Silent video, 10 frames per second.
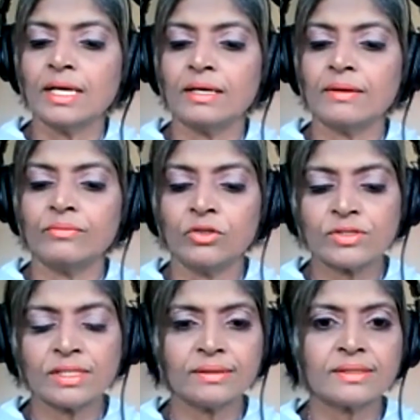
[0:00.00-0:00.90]
New
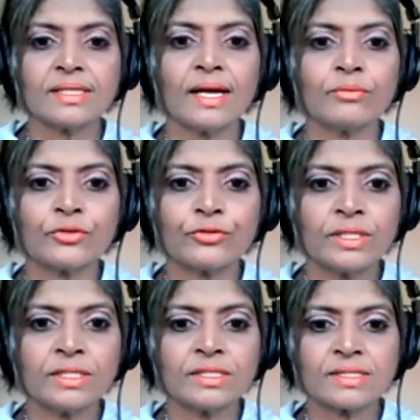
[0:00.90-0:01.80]
Zealand time,
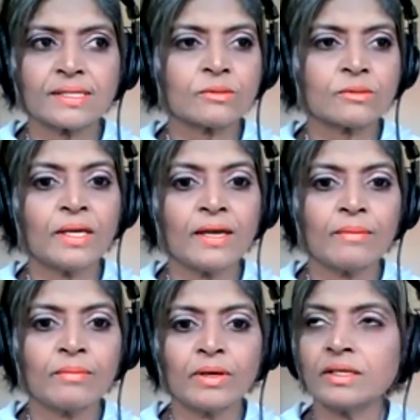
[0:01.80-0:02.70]
3 to 6
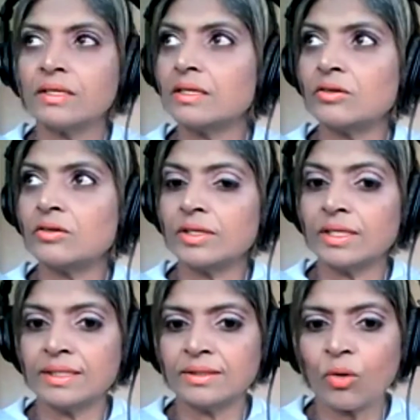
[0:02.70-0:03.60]
p.m. here
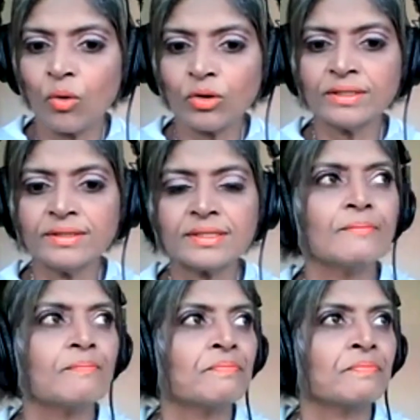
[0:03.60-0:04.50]
in Auckland.
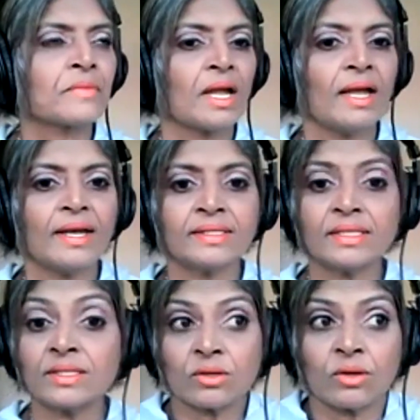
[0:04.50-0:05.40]
And
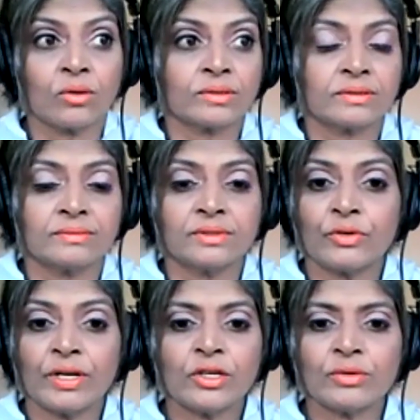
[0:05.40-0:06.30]
the
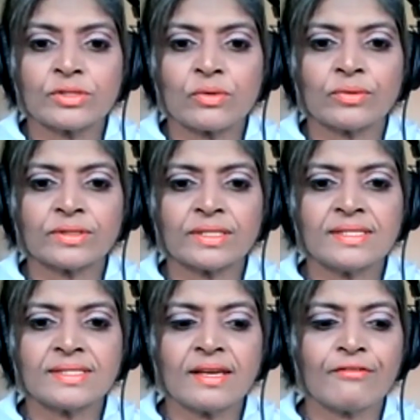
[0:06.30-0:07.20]
radio is called
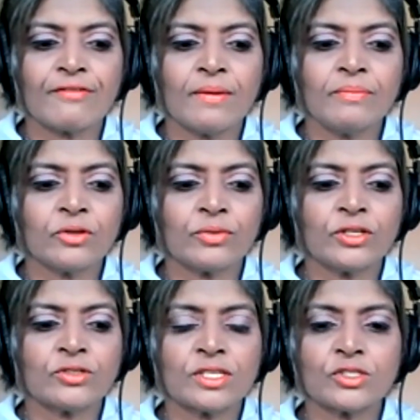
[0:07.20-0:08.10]
East FM. The
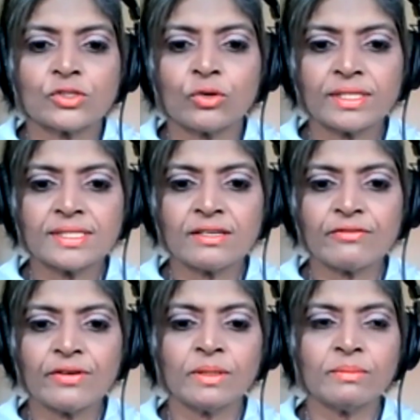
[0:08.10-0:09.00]
radio station is called East
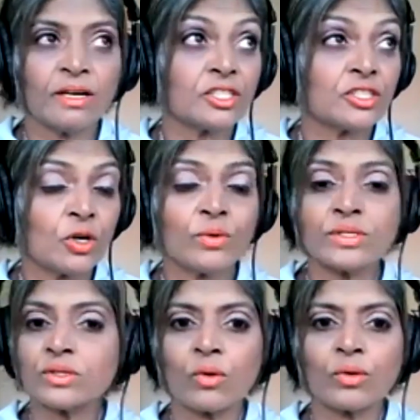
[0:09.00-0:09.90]
FM. And my show
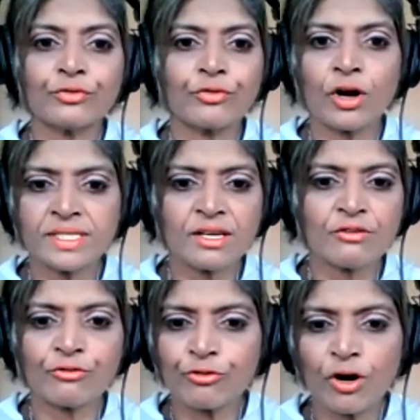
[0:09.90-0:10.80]
is called the Friday
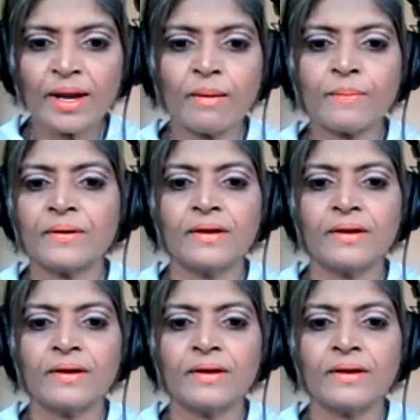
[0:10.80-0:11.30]
Fry Up,